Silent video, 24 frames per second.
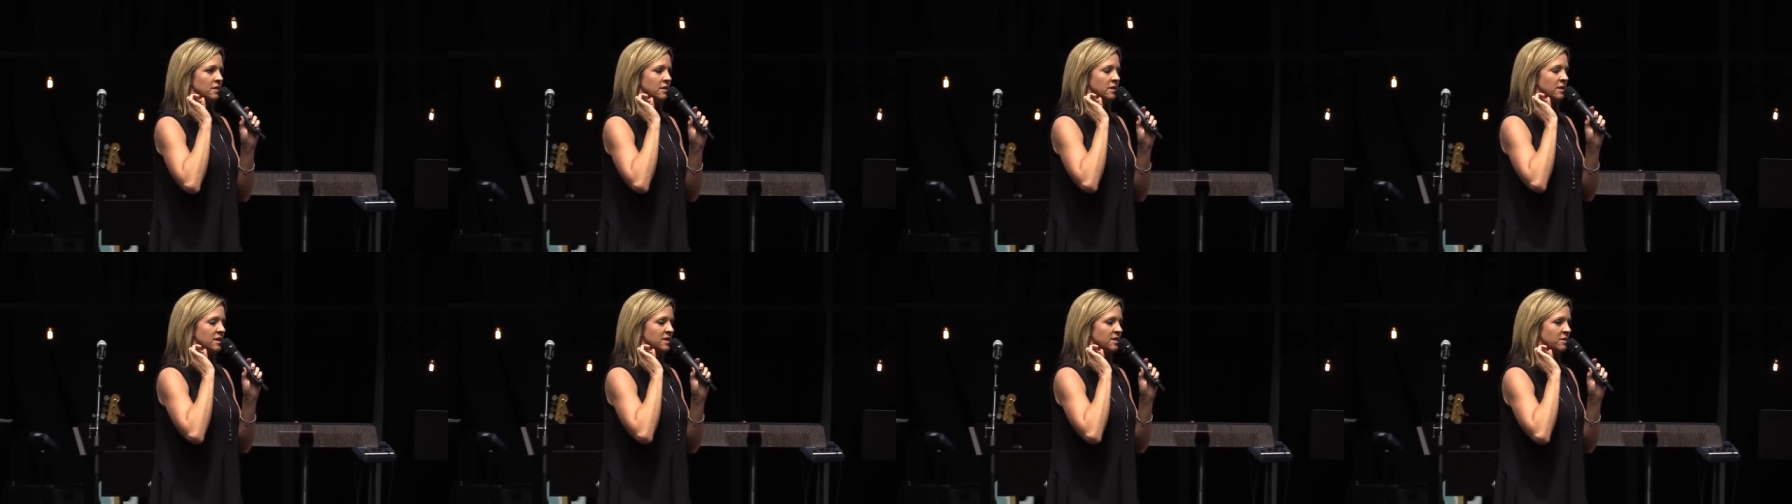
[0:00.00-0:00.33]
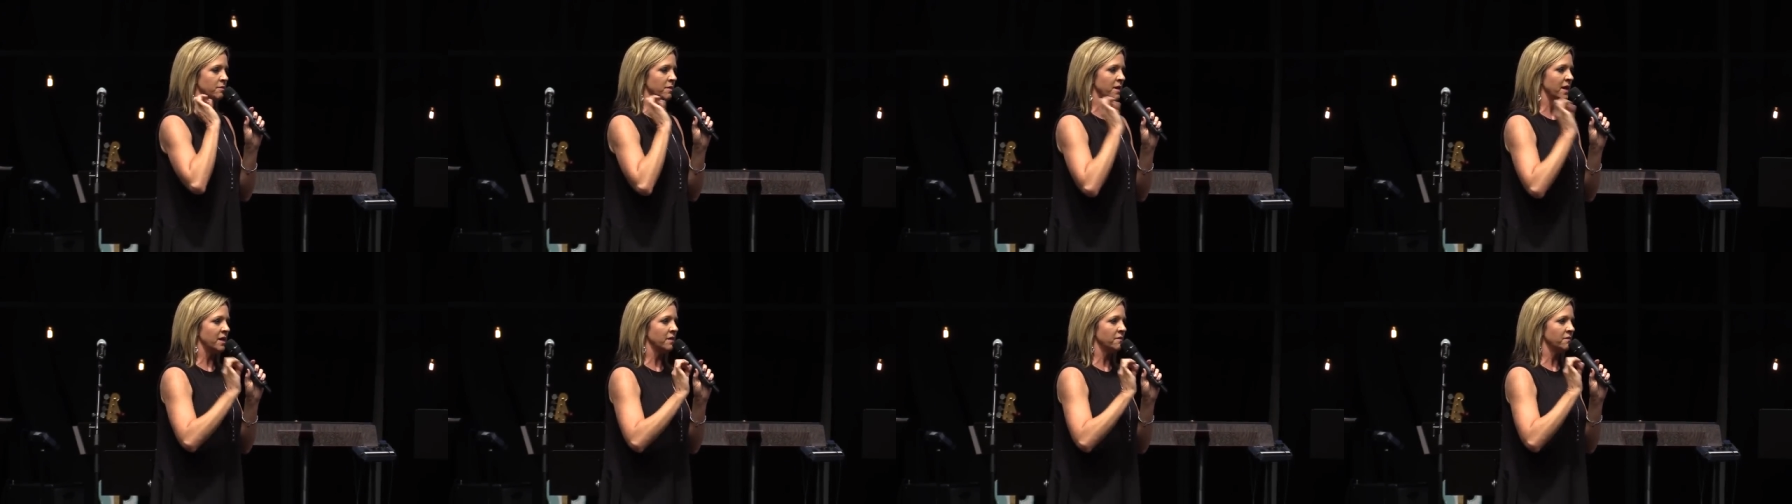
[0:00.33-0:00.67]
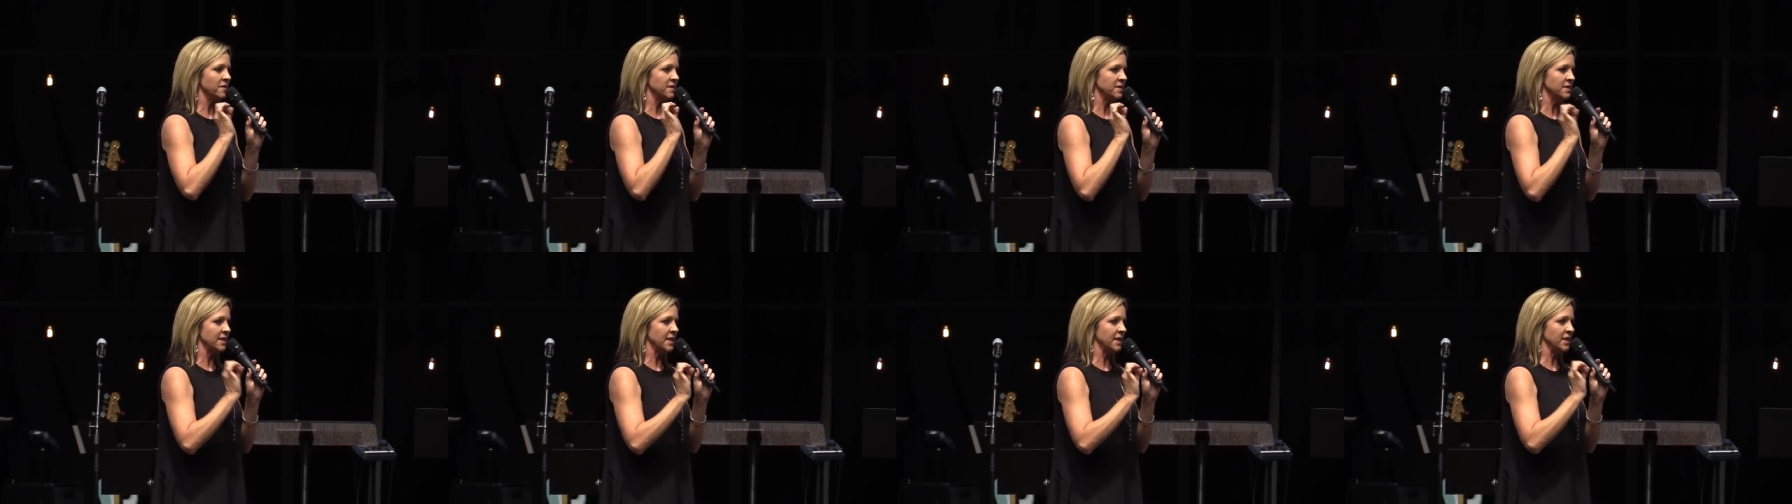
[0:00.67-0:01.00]
this
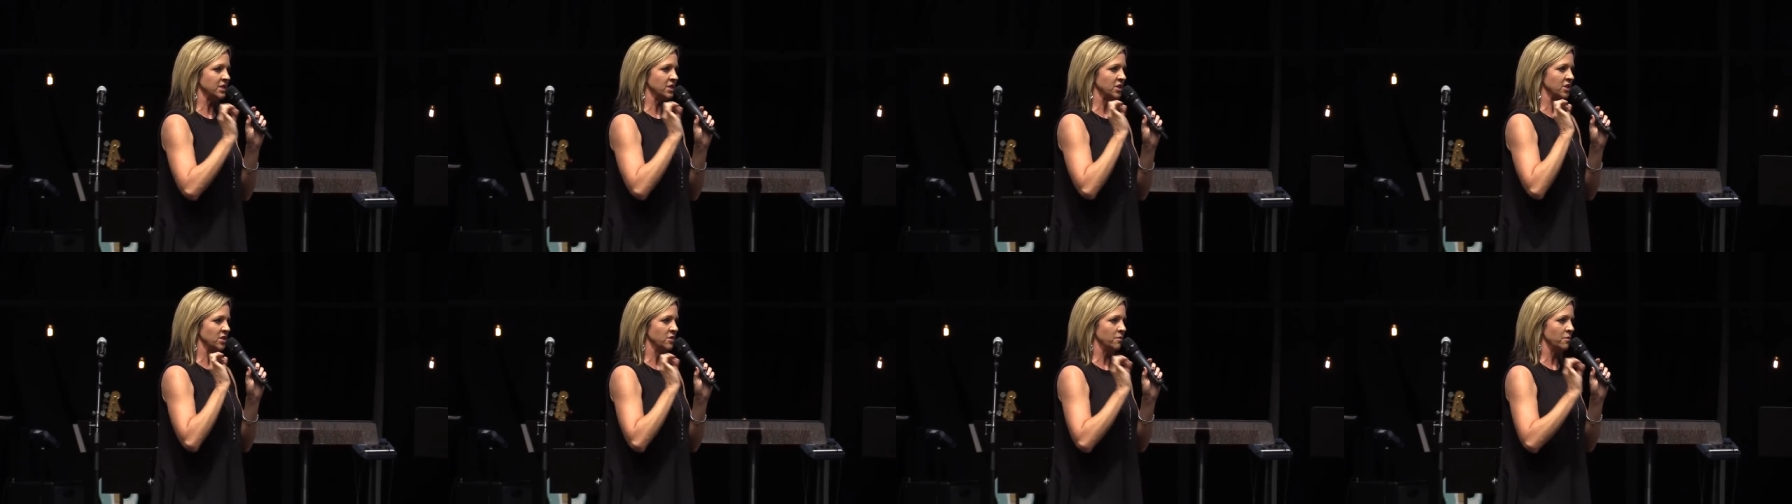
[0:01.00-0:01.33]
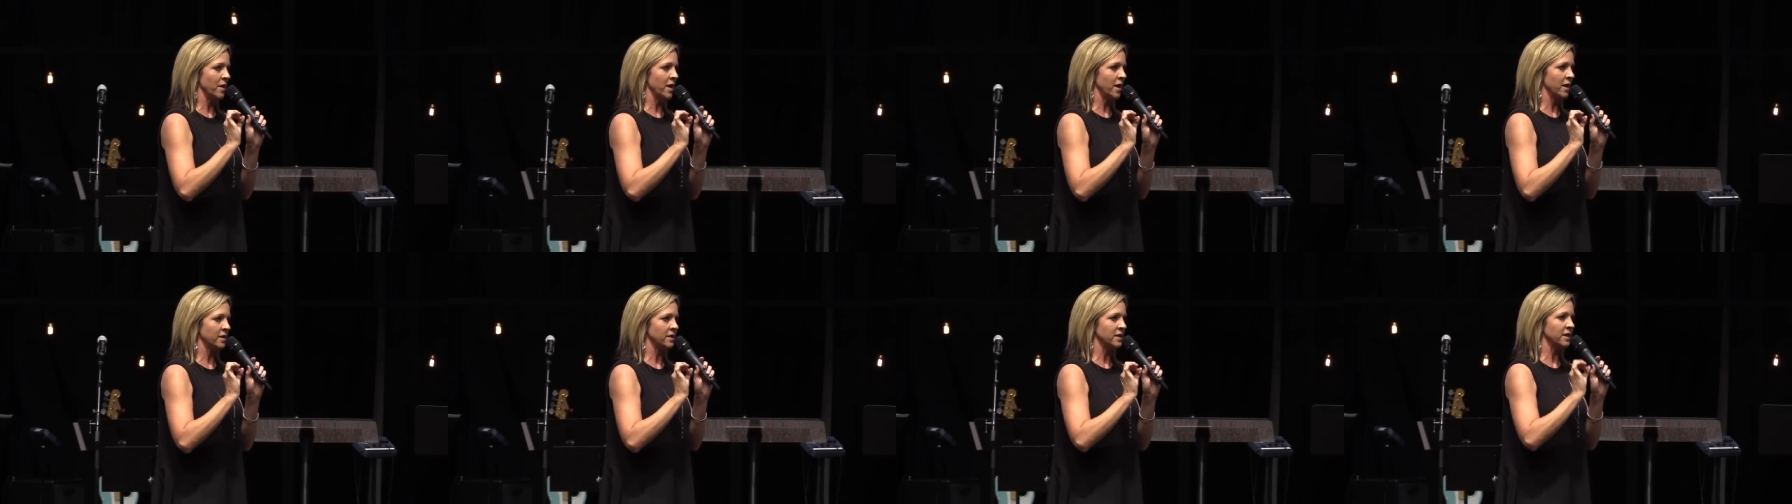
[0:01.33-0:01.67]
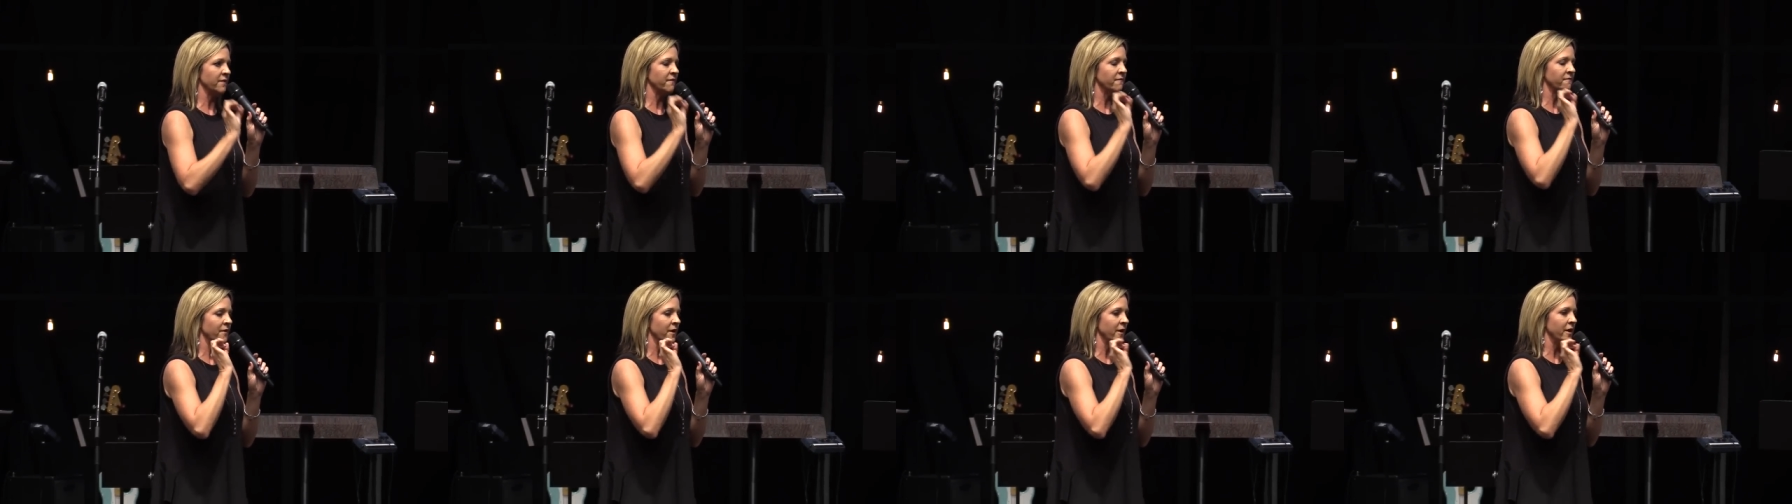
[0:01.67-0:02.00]
manifestation
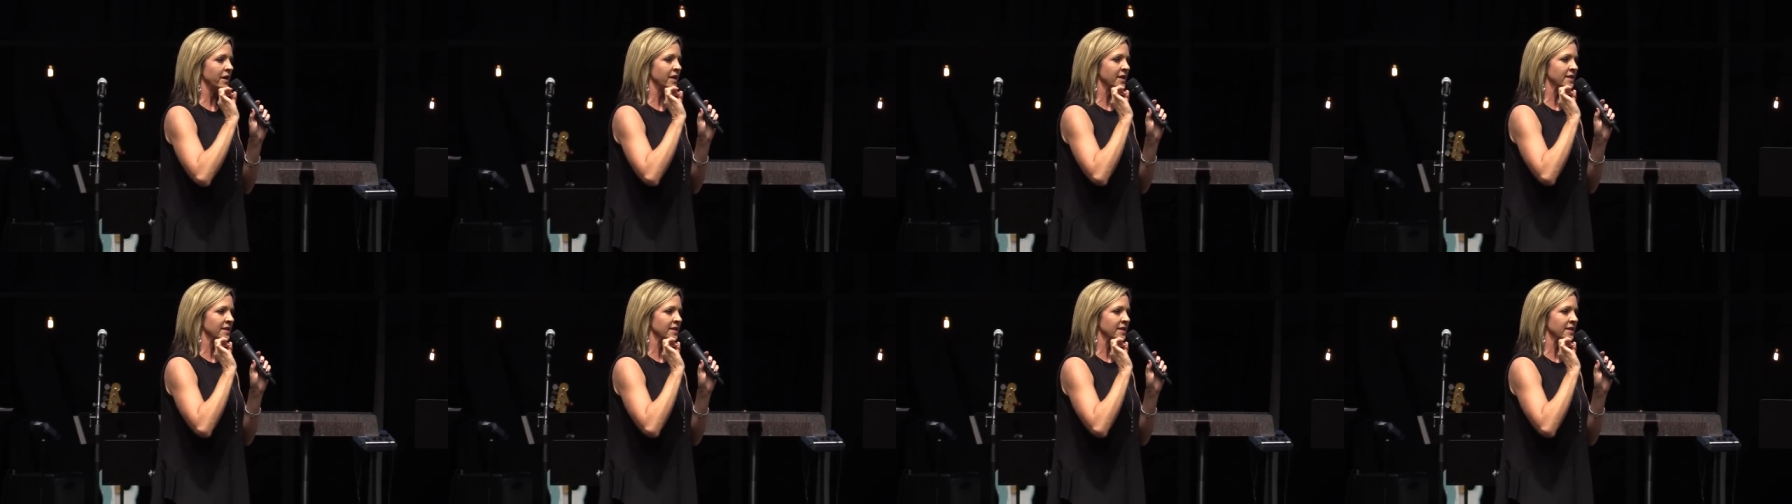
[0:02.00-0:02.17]
demonically very